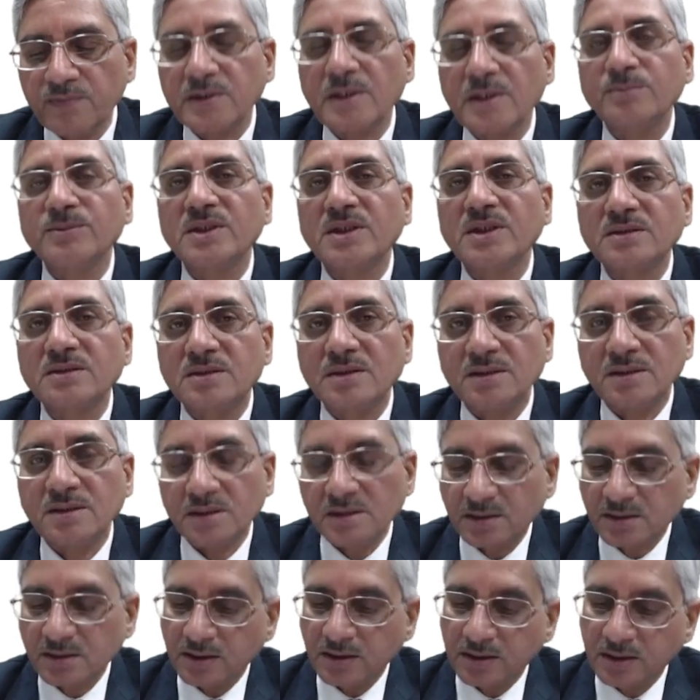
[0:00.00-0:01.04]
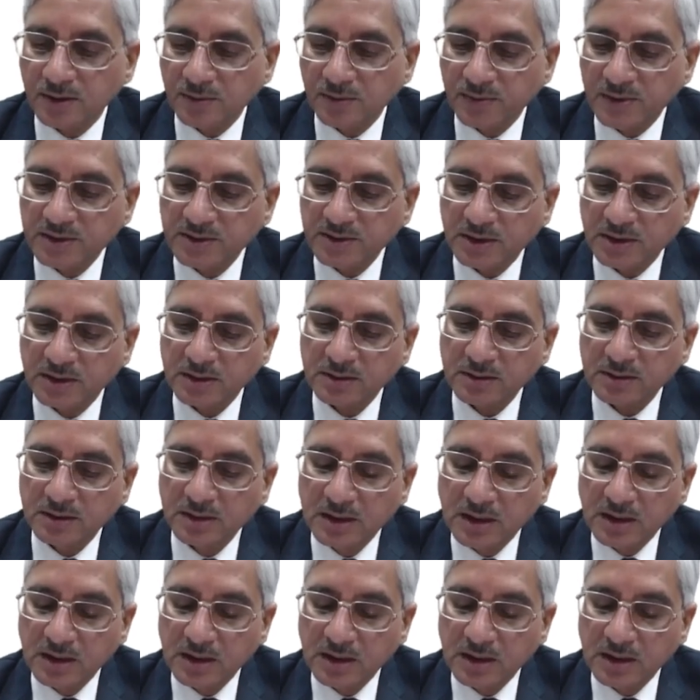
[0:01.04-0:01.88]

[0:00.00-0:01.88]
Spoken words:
from the steady state equation,